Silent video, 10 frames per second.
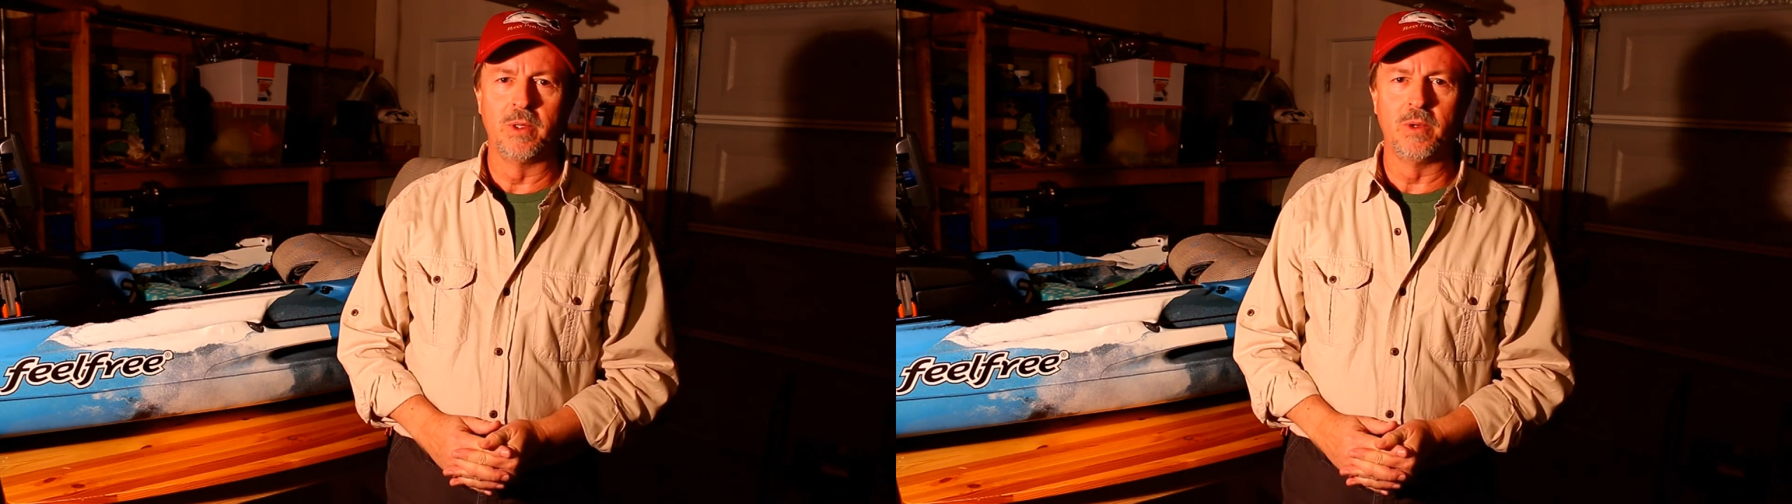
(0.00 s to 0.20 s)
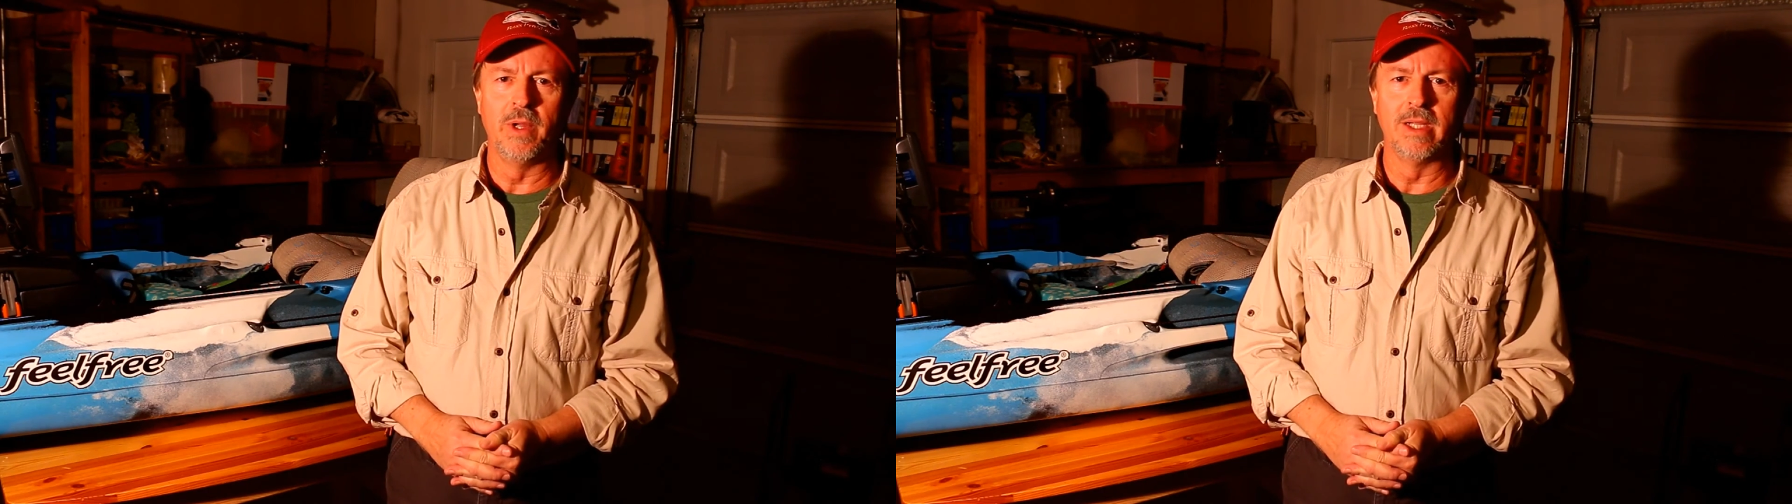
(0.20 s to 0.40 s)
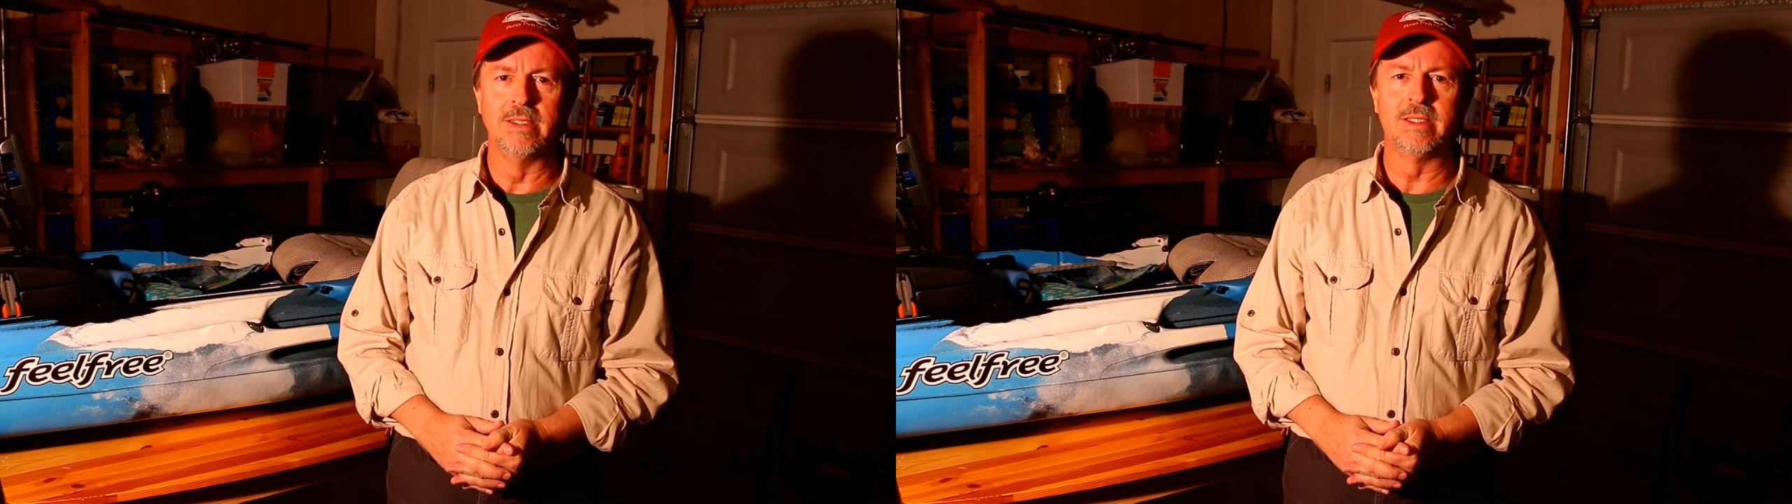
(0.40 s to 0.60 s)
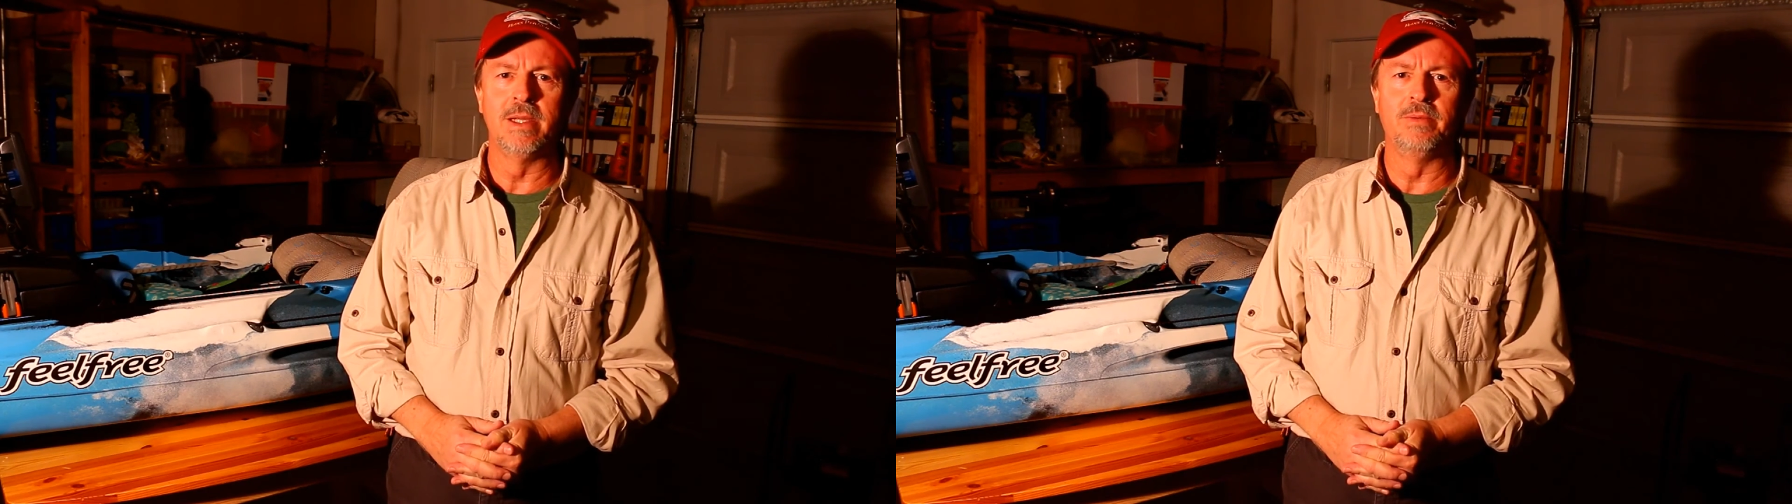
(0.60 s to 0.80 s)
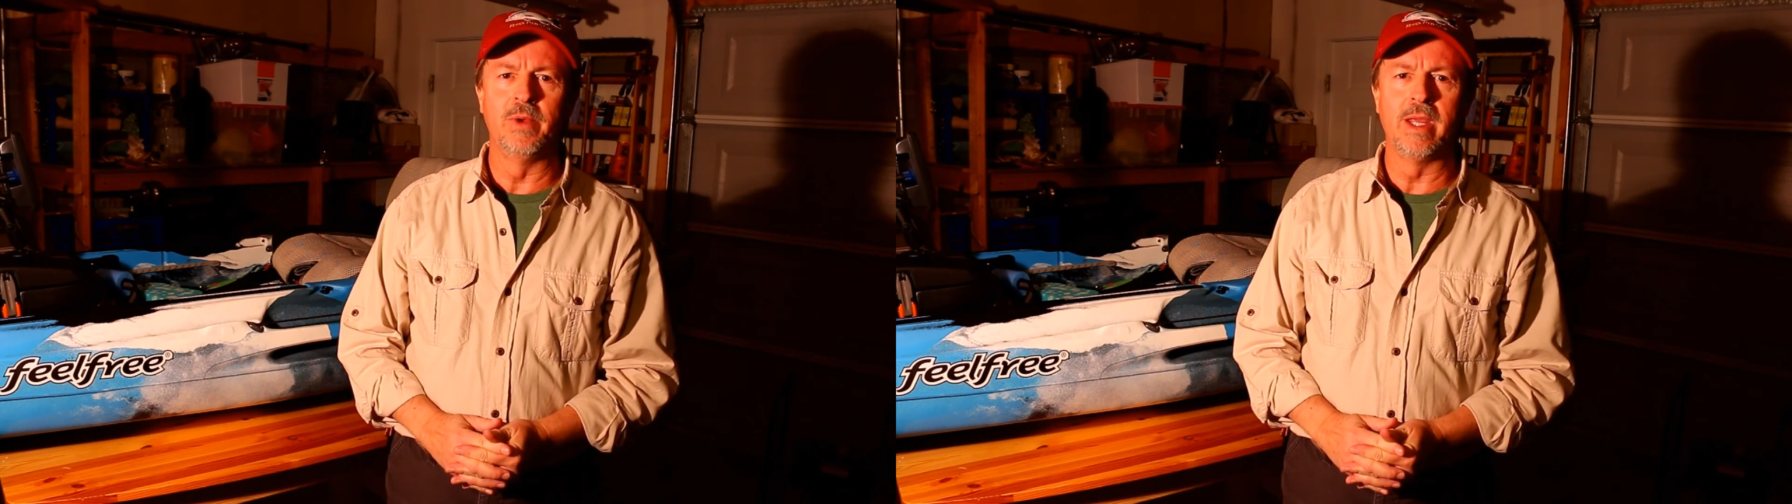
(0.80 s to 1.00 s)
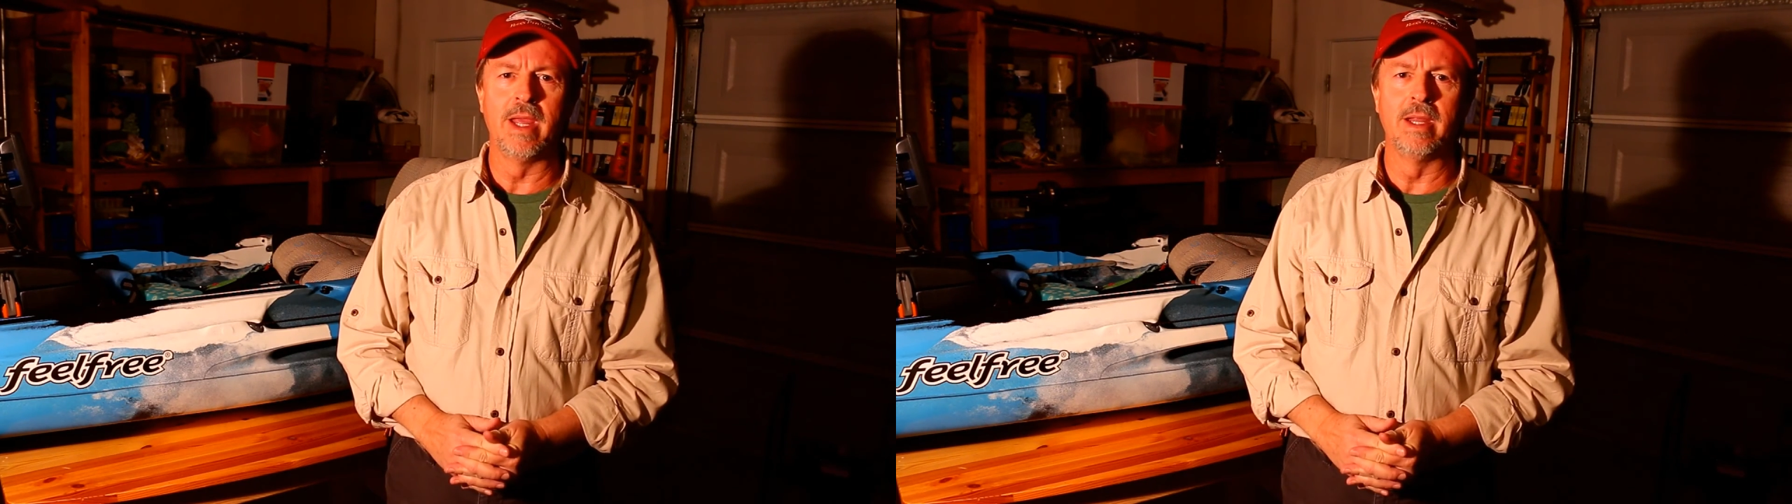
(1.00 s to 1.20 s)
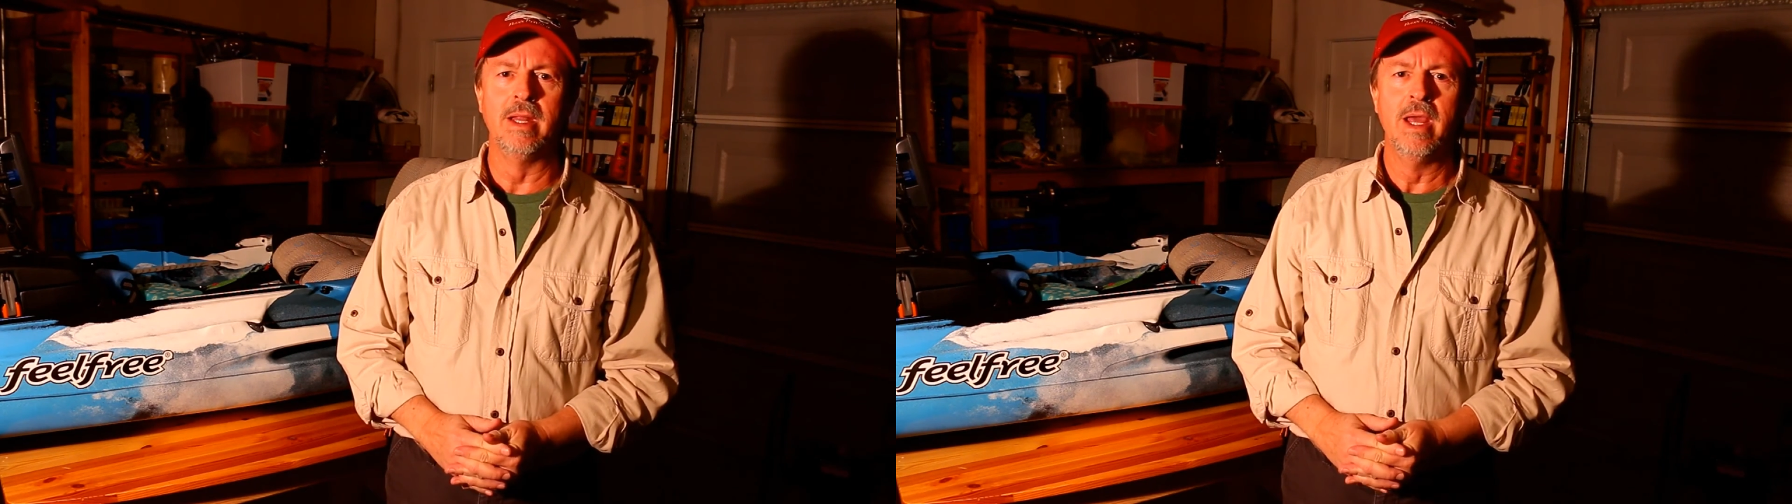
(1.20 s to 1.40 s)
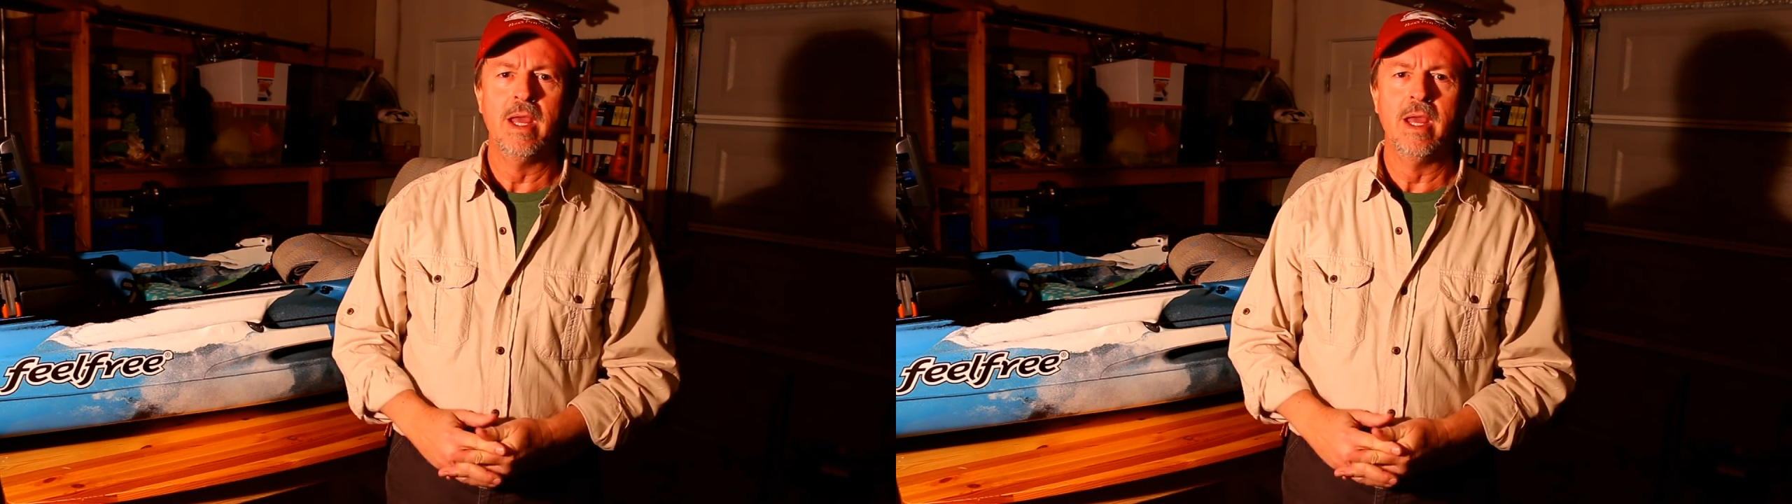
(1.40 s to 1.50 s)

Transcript: quick and see if we can